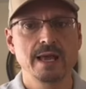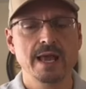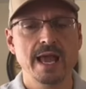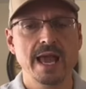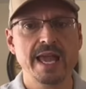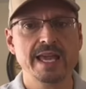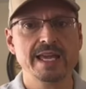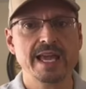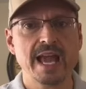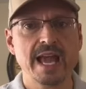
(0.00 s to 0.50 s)

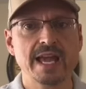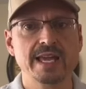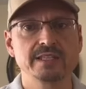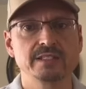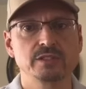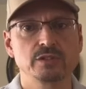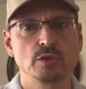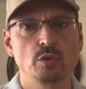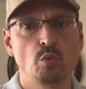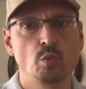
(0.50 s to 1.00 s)
Hey
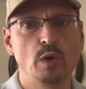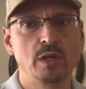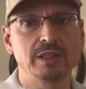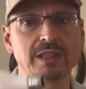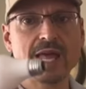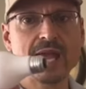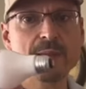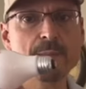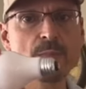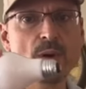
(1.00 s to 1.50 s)
guys, will
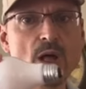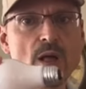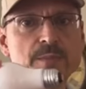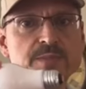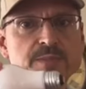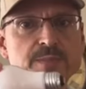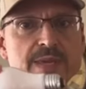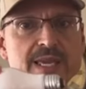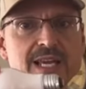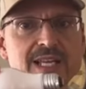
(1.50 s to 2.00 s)
light
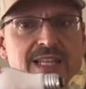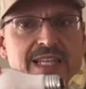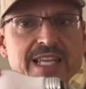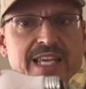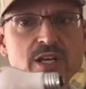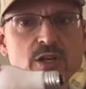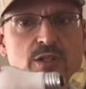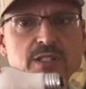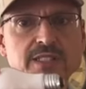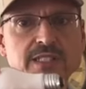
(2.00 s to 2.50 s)
bulbs be
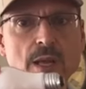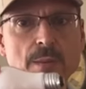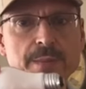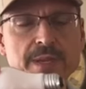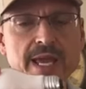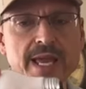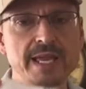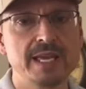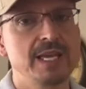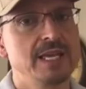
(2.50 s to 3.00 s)
illegal
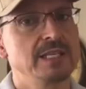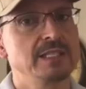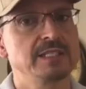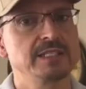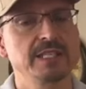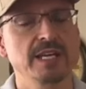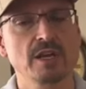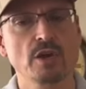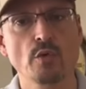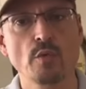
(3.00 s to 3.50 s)
someday?
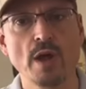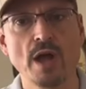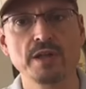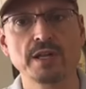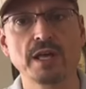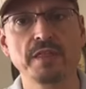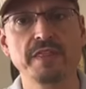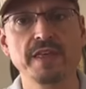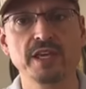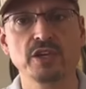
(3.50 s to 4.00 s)
Stick around,
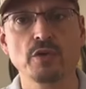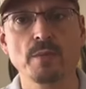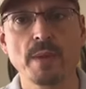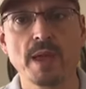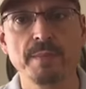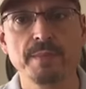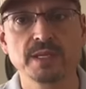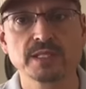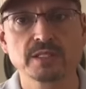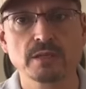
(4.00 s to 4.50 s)
I think you may
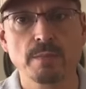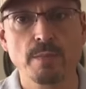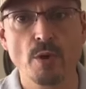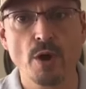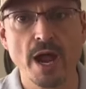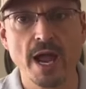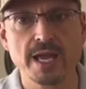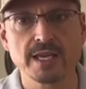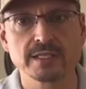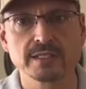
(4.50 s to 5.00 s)
be
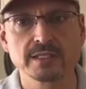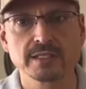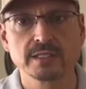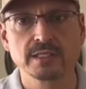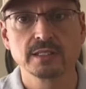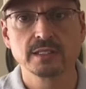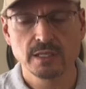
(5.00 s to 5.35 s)
surprised.